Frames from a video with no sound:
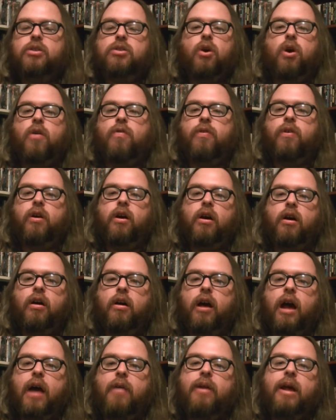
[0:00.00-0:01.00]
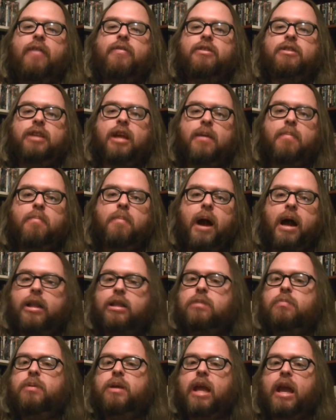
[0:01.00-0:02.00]
So overall, I would have to say
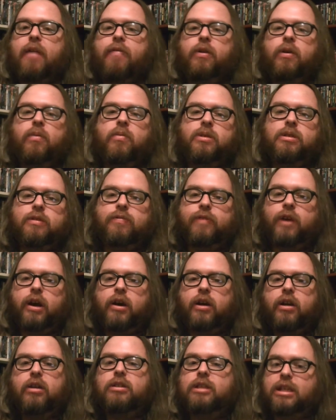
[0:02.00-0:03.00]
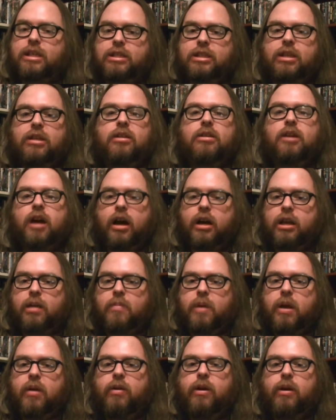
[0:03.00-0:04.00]
Mindless Behavior was a very decent
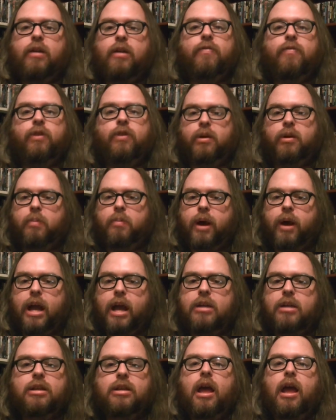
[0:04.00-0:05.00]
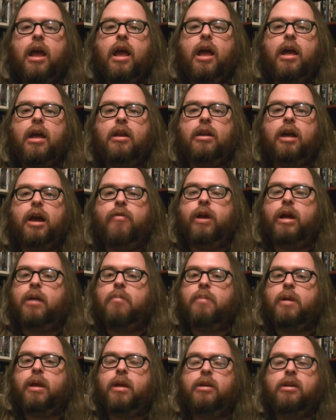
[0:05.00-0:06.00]
documentary for their brand, and I
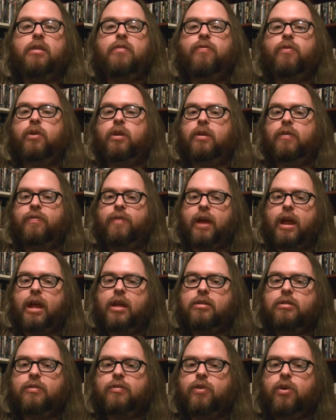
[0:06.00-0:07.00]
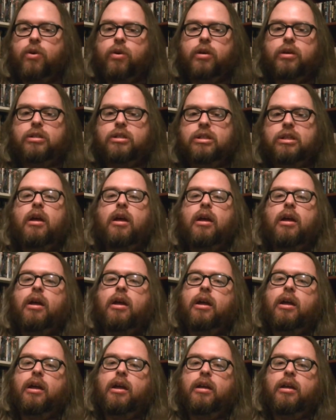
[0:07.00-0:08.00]
recommend it for the fans, of course,
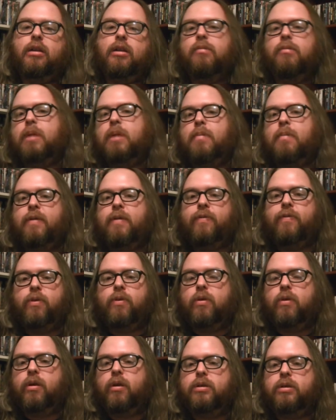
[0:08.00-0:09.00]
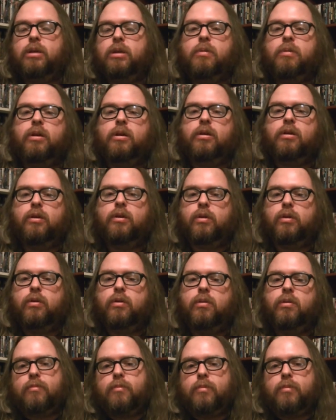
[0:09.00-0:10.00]
and maybe for someone who